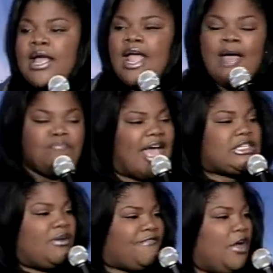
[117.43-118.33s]
It
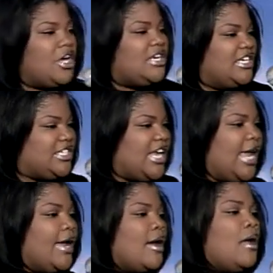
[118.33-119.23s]
makes me feel good to
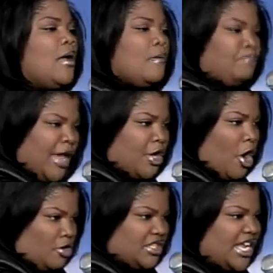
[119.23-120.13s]
see big
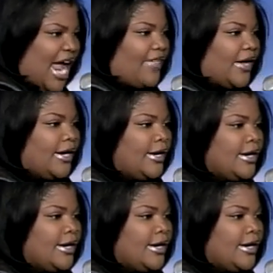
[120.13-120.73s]
girls together.